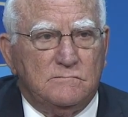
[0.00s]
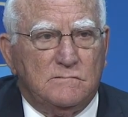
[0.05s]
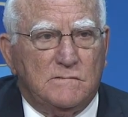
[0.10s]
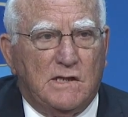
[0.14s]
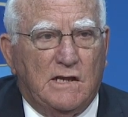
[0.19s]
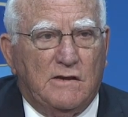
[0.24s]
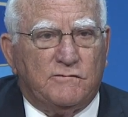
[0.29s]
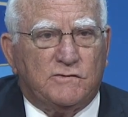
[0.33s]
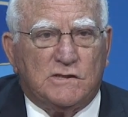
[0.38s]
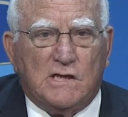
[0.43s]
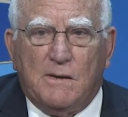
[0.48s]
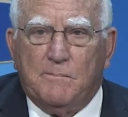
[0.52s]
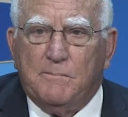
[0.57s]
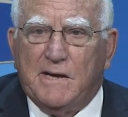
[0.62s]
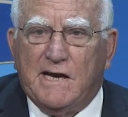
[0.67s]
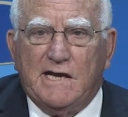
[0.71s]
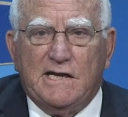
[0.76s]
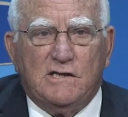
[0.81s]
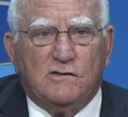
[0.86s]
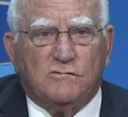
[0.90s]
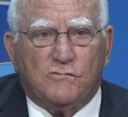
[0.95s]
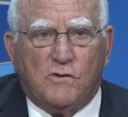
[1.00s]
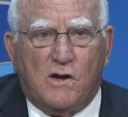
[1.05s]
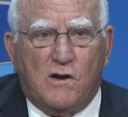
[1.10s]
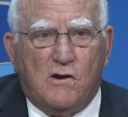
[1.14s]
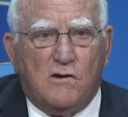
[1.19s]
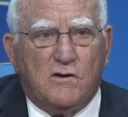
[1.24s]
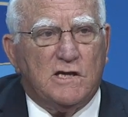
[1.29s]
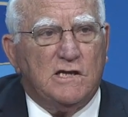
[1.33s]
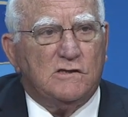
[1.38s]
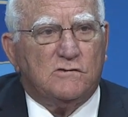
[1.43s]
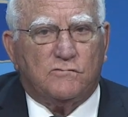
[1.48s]
If somebody's
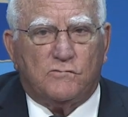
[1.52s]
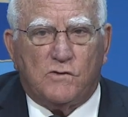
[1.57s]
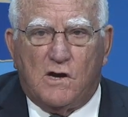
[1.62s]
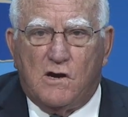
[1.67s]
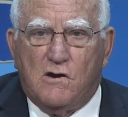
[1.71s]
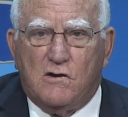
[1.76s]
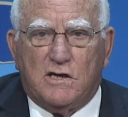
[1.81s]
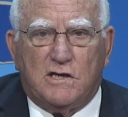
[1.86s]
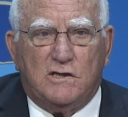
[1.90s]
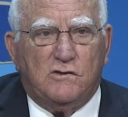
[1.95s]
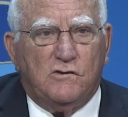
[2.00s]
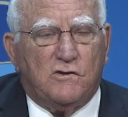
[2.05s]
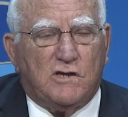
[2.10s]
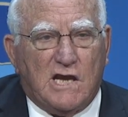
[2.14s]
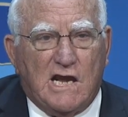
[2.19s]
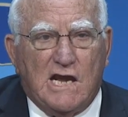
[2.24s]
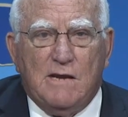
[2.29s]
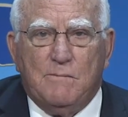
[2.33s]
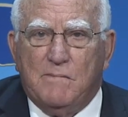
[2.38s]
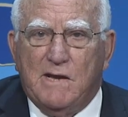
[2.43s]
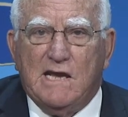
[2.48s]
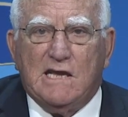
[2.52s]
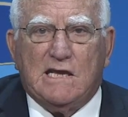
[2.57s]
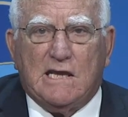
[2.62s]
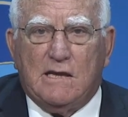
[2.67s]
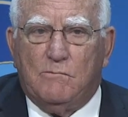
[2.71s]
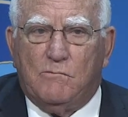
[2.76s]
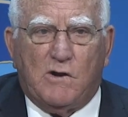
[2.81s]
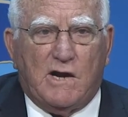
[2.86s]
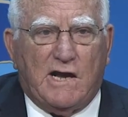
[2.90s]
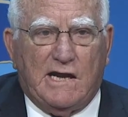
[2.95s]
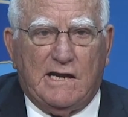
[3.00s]
wrong, he's wrong, and you can't make
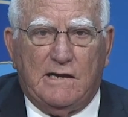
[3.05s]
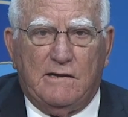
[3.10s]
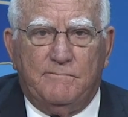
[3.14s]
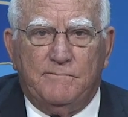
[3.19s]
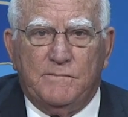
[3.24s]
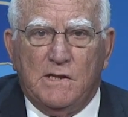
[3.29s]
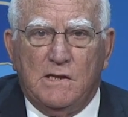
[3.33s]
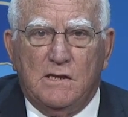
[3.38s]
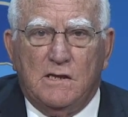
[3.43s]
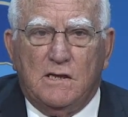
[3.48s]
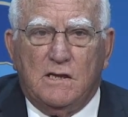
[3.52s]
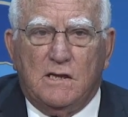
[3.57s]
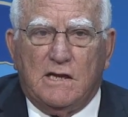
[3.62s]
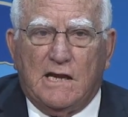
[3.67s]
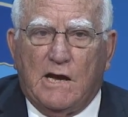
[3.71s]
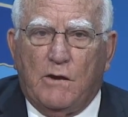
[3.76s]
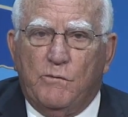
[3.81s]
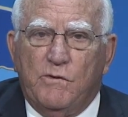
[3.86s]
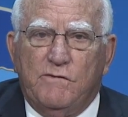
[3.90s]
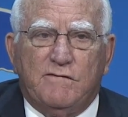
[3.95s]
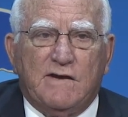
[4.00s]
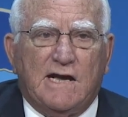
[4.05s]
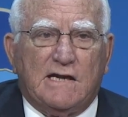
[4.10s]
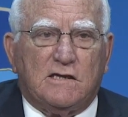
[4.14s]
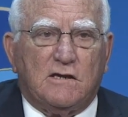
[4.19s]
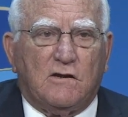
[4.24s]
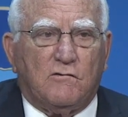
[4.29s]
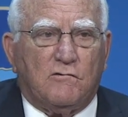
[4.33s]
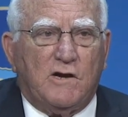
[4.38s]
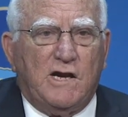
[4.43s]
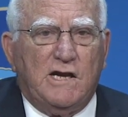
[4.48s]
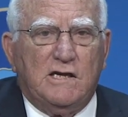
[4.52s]
him right. Now, we've got the
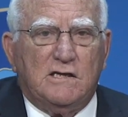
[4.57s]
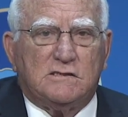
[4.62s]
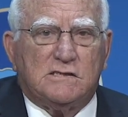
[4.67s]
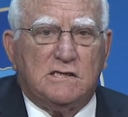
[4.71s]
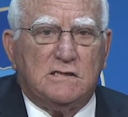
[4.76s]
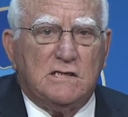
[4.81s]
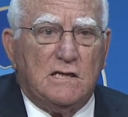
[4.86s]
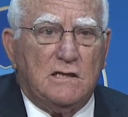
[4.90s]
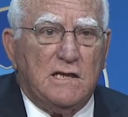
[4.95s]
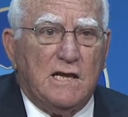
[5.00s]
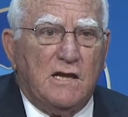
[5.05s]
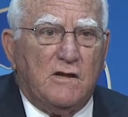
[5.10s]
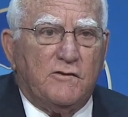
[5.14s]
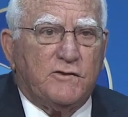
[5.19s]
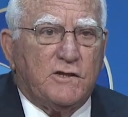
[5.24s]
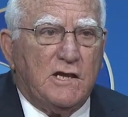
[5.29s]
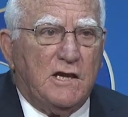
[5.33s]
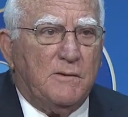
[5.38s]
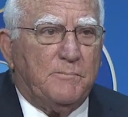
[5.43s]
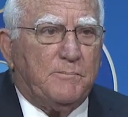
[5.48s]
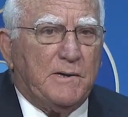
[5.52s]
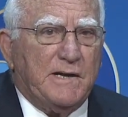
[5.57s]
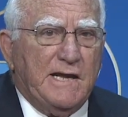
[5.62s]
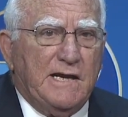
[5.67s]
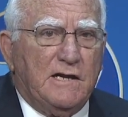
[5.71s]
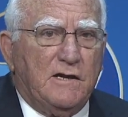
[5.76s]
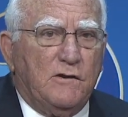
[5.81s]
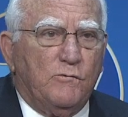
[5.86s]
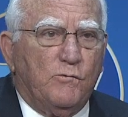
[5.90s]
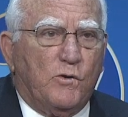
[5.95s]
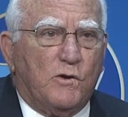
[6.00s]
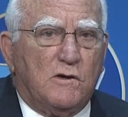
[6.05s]
greatest healthcare plan in
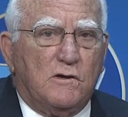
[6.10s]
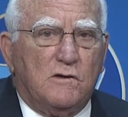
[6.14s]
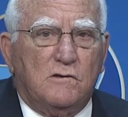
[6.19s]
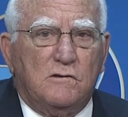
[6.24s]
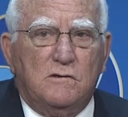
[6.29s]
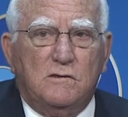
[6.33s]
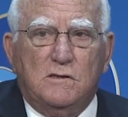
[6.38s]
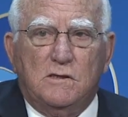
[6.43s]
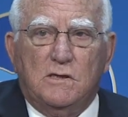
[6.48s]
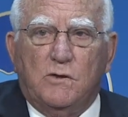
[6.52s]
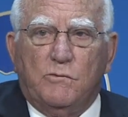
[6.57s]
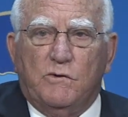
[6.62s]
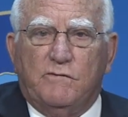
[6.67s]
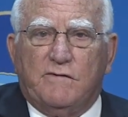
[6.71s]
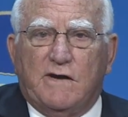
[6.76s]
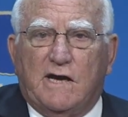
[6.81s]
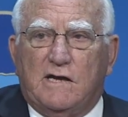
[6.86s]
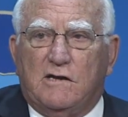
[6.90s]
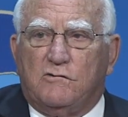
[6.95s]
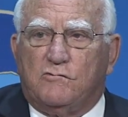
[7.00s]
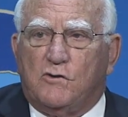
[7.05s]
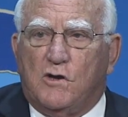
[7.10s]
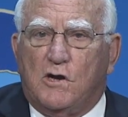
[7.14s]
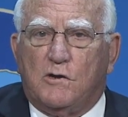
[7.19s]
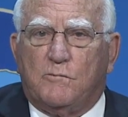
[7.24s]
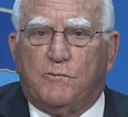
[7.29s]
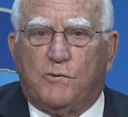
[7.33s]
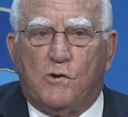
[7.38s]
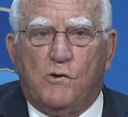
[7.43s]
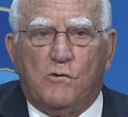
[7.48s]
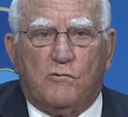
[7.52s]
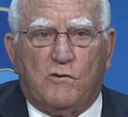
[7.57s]
the world. We've got a drug
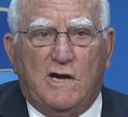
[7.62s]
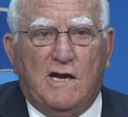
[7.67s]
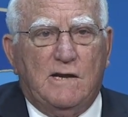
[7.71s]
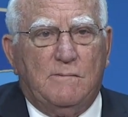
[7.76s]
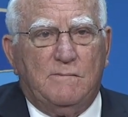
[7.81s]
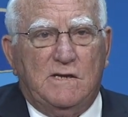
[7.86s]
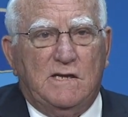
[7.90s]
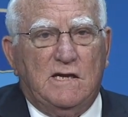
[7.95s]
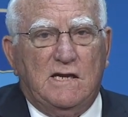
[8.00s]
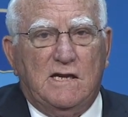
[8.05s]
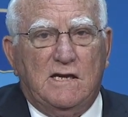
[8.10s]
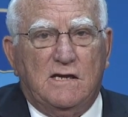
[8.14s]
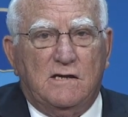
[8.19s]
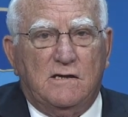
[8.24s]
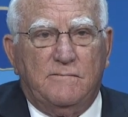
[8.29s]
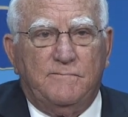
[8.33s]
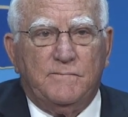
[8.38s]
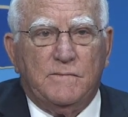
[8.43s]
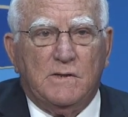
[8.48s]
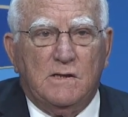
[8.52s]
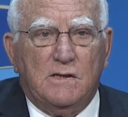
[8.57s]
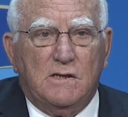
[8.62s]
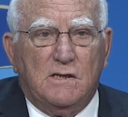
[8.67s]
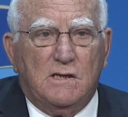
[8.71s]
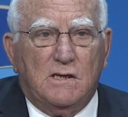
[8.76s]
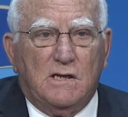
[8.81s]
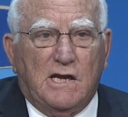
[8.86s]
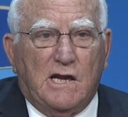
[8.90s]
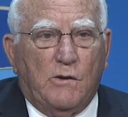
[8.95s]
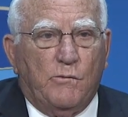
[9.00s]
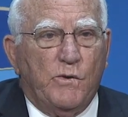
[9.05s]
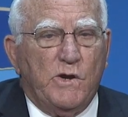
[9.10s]
program in there,
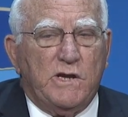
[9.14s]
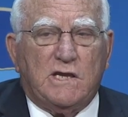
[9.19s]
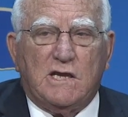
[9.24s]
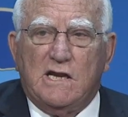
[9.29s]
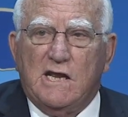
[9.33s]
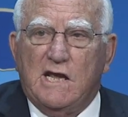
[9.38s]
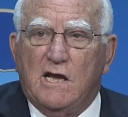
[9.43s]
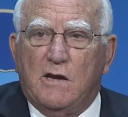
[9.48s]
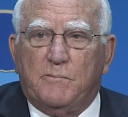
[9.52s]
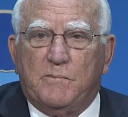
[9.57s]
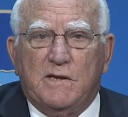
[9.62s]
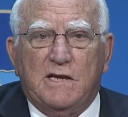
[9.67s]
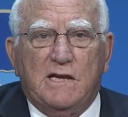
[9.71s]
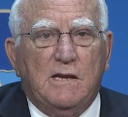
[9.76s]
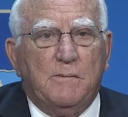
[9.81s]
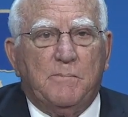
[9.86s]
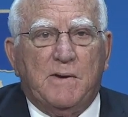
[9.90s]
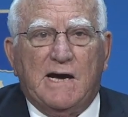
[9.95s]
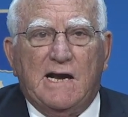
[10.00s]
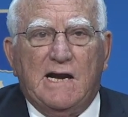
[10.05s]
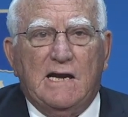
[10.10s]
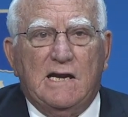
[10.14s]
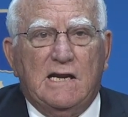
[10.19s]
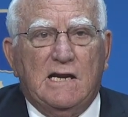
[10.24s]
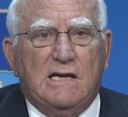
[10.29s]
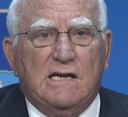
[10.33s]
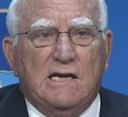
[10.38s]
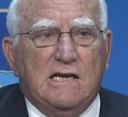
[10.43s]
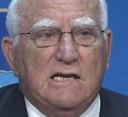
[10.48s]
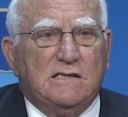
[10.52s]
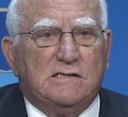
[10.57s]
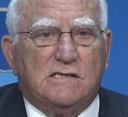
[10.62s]
and we can help anybody that
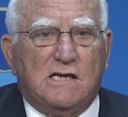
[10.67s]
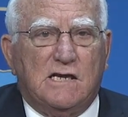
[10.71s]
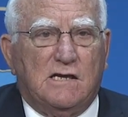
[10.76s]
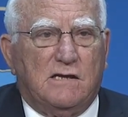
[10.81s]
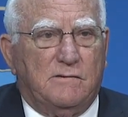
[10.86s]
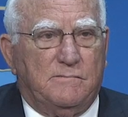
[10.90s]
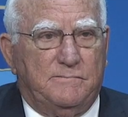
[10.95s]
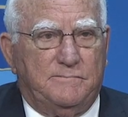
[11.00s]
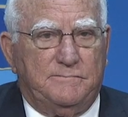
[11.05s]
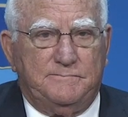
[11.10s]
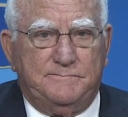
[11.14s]
needs help.